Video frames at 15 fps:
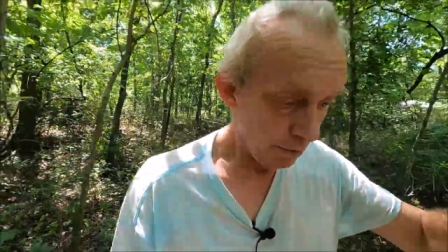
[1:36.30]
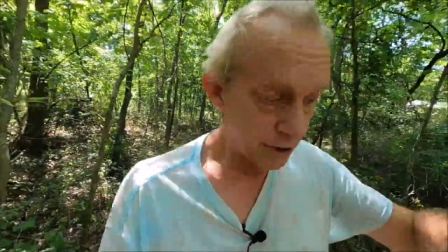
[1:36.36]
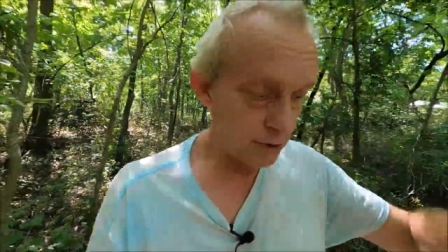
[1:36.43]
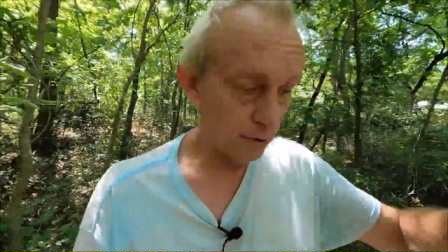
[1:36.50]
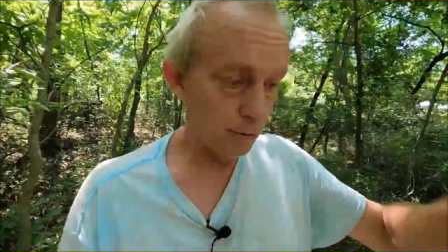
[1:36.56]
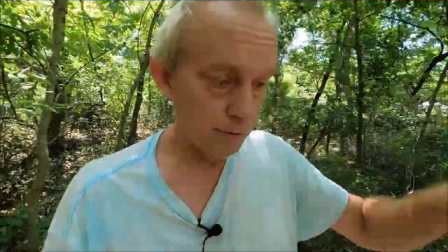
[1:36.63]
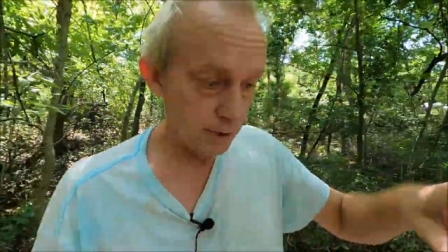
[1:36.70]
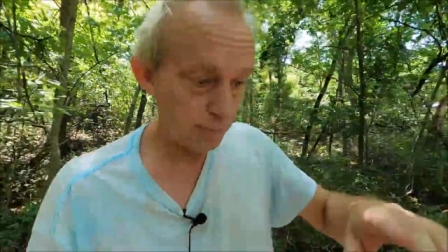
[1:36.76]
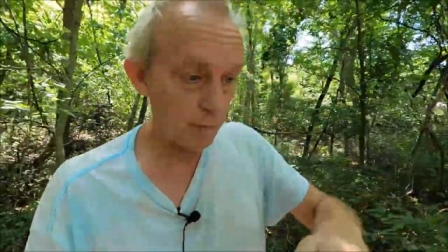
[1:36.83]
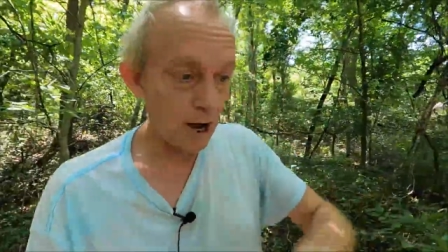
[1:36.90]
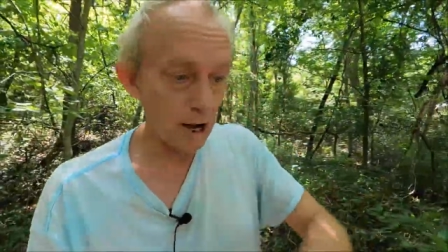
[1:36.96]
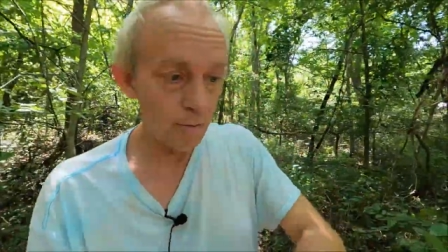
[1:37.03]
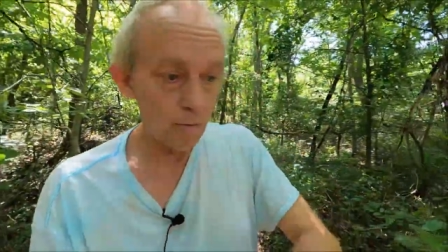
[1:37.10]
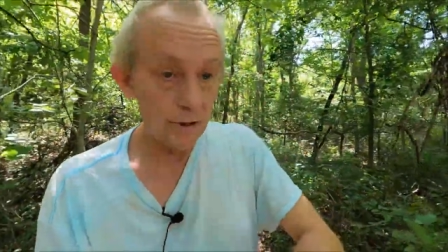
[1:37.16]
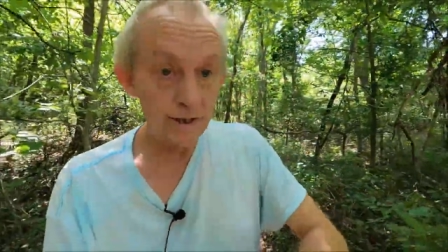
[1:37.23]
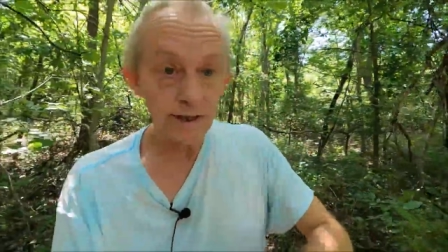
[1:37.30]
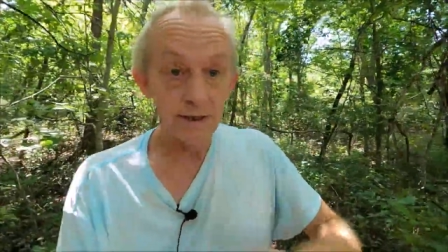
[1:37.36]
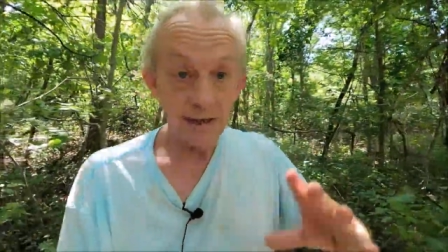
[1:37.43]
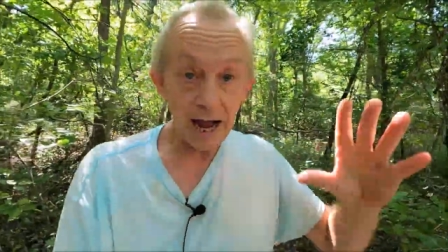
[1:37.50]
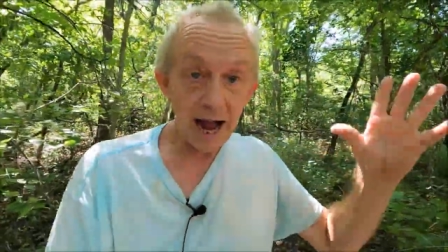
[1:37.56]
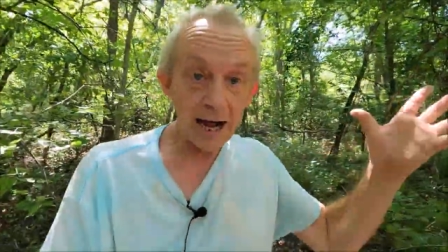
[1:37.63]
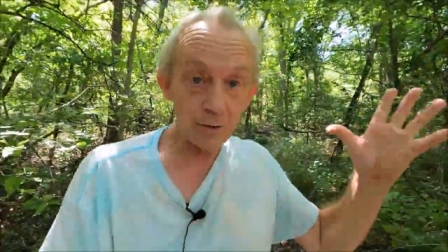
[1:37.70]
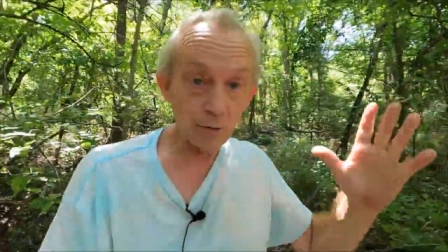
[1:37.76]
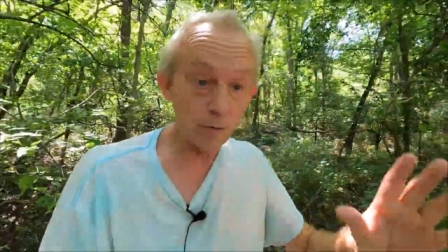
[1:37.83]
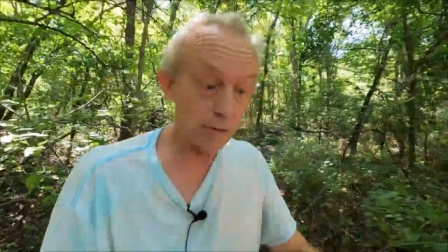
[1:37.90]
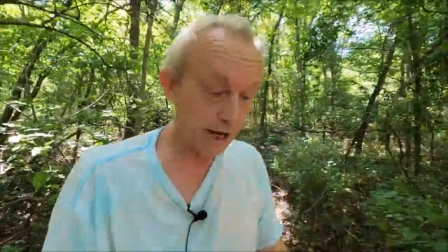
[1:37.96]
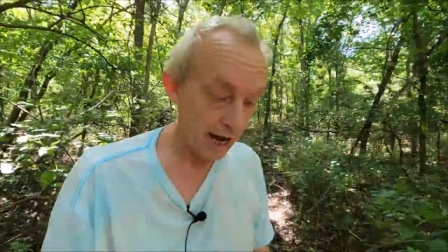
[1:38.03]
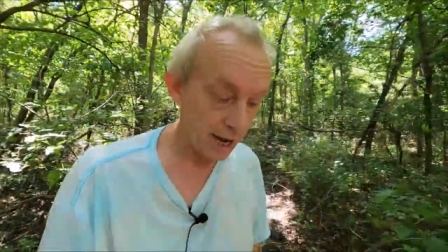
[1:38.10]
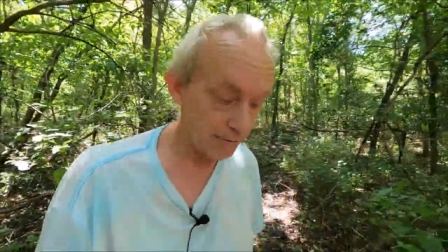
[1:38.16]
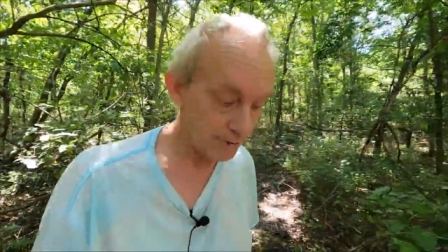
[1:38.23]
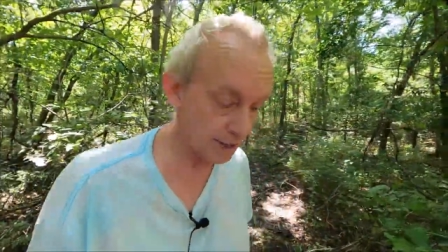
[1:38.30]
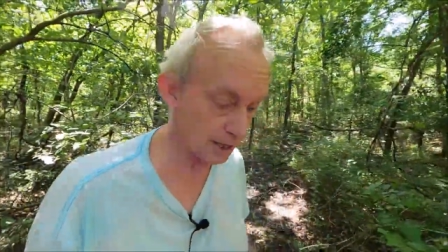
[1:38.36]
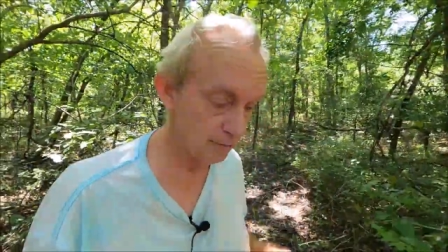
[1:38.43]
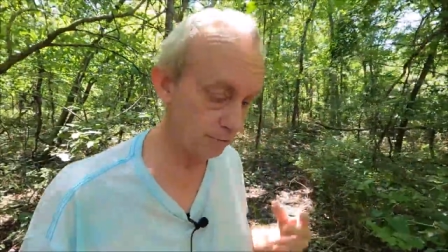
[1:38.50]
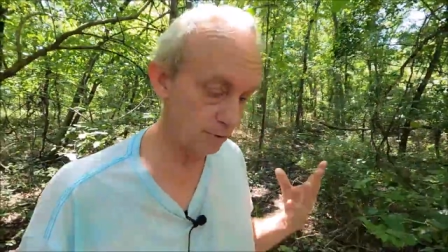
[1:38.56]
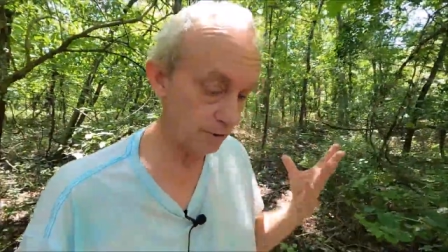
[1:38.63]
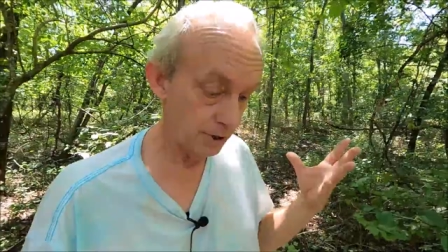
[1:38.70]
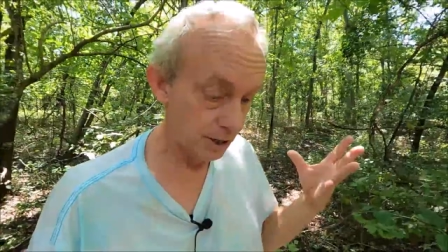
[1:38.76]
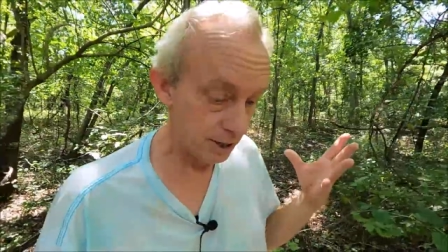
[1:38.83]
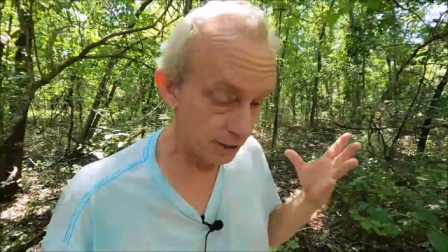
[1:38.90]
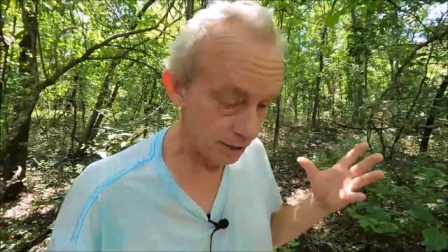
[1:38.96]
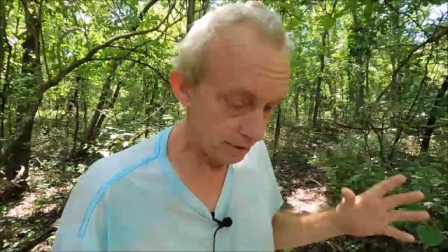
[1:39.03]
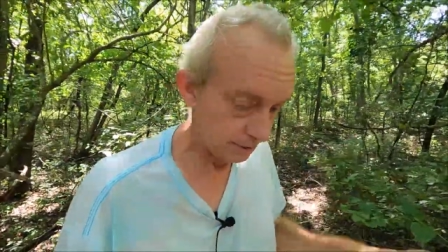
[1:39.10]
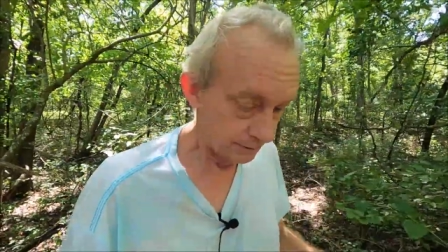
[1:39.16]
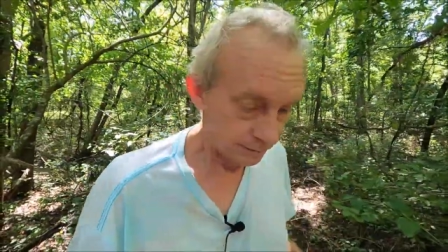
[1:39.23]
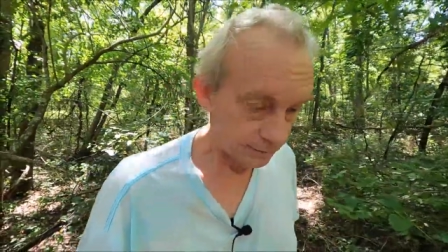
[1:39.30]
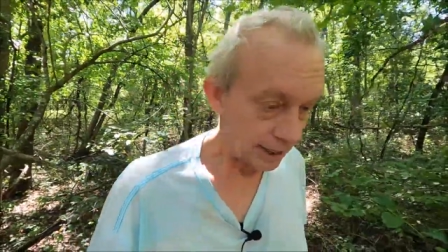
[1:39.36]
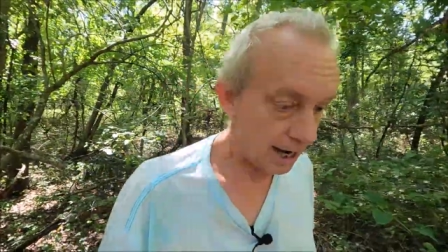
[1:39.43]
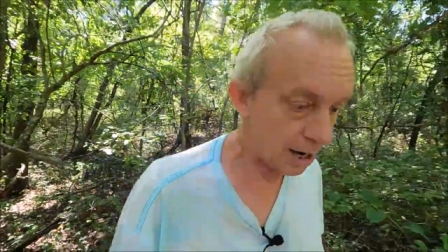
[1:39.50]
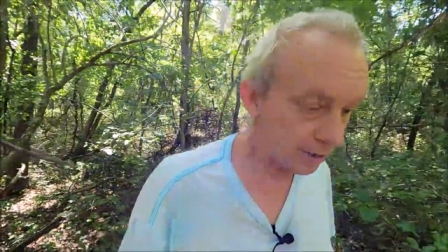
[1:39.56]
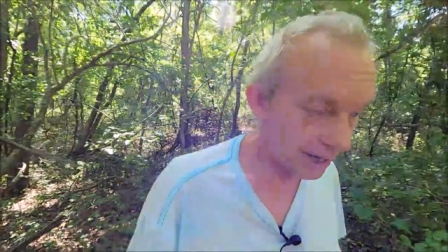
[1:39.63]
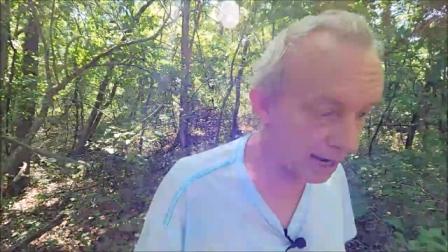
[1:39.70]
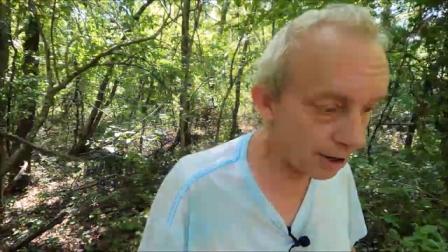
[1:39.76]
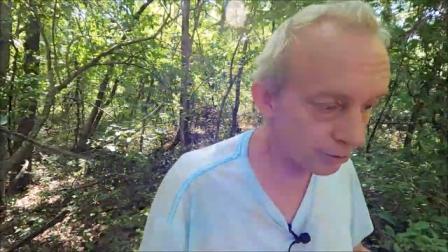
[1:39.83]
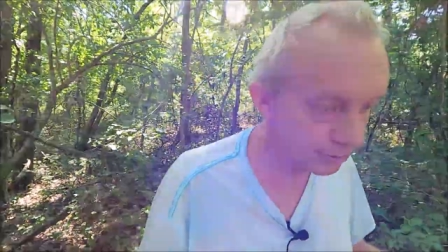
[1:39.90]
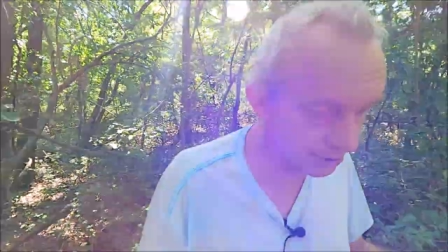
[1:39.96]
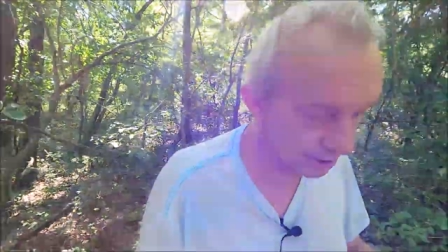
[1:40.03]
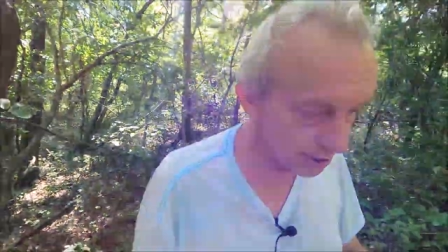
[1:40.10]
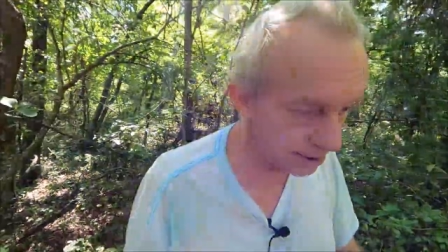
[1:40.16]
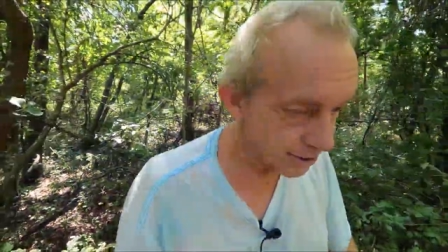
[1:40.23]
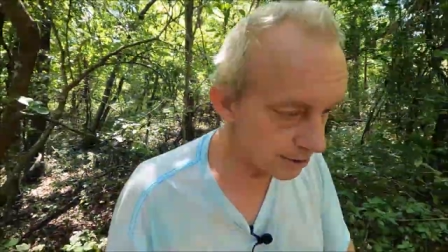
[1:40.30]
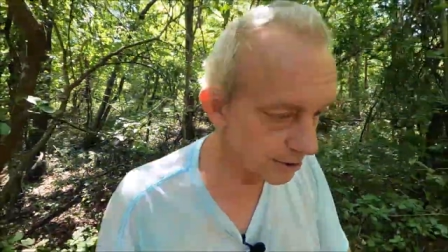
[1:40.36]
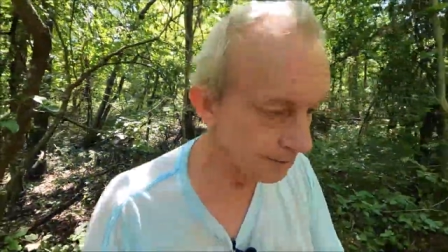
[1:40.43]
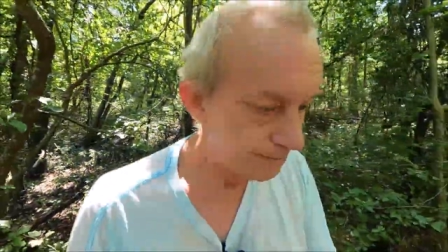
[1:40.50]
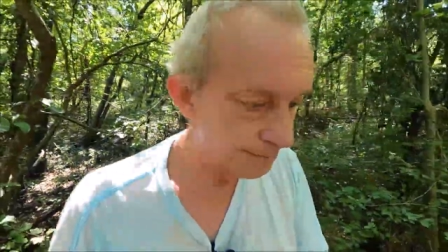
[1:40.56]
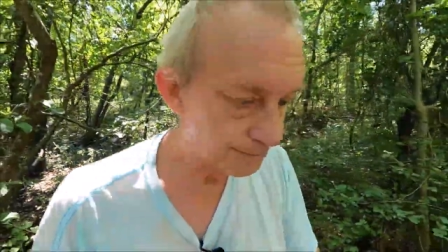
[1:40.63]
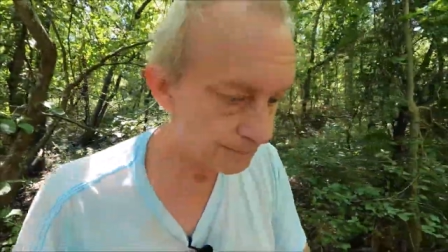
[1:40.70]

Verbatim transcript: original spot was an actual campsite with outhouses